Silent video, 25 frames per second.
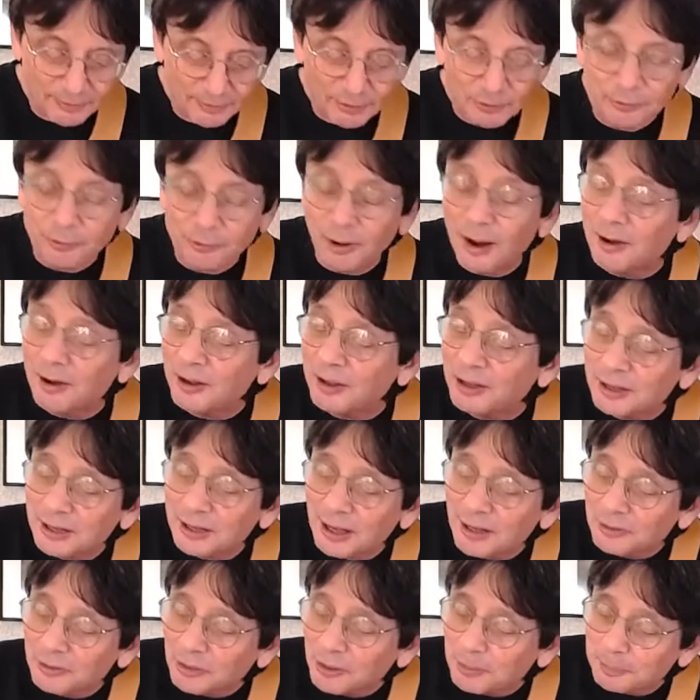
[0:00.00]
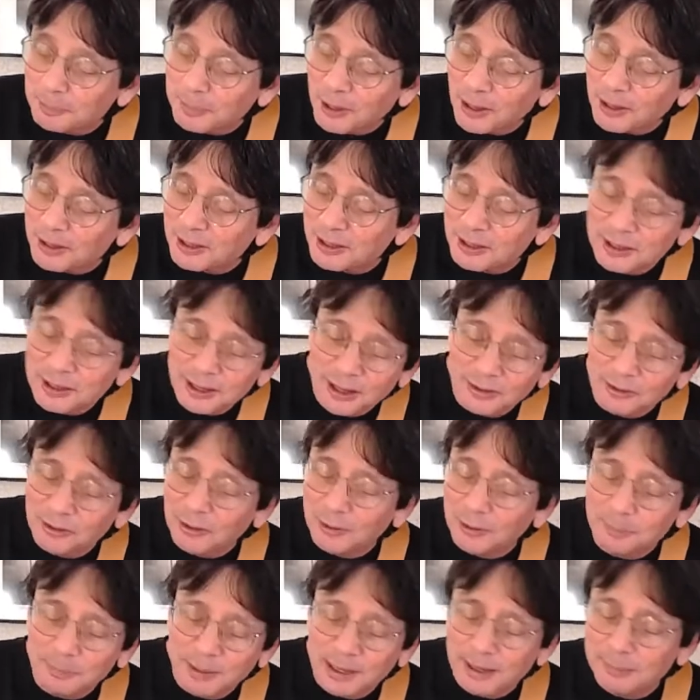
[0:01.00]
Run and get the buggy, get
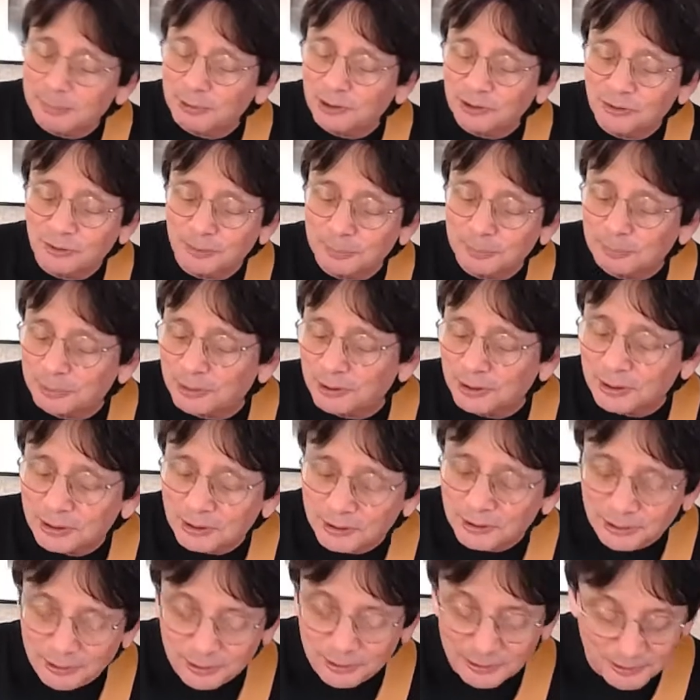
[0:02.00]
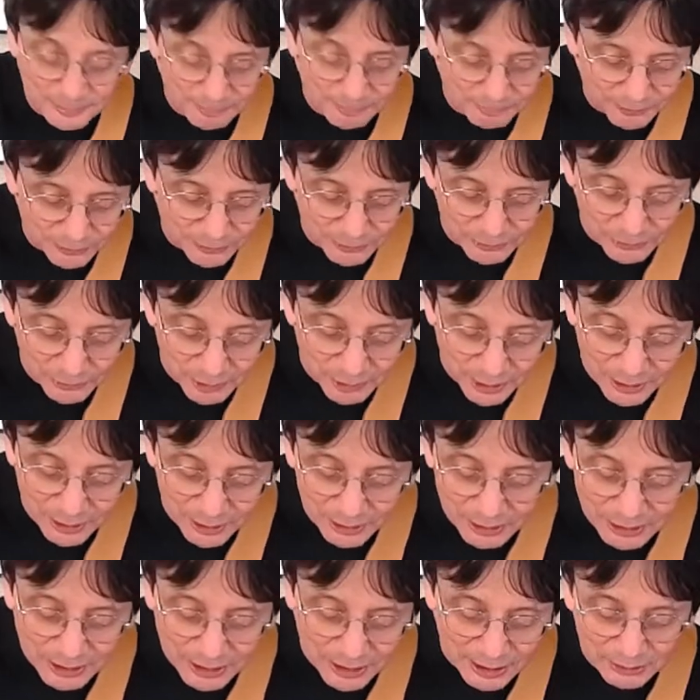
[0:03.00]
the baby some beer. Run
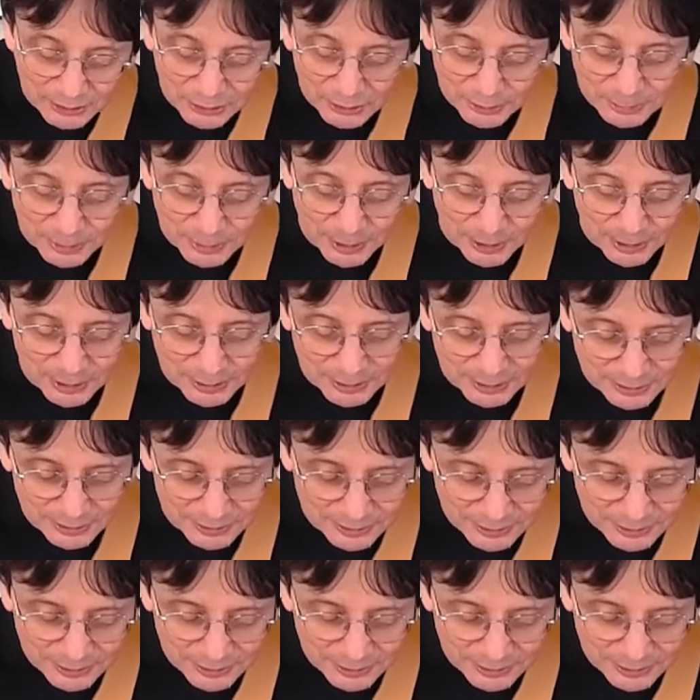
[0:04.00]
and get the buggy.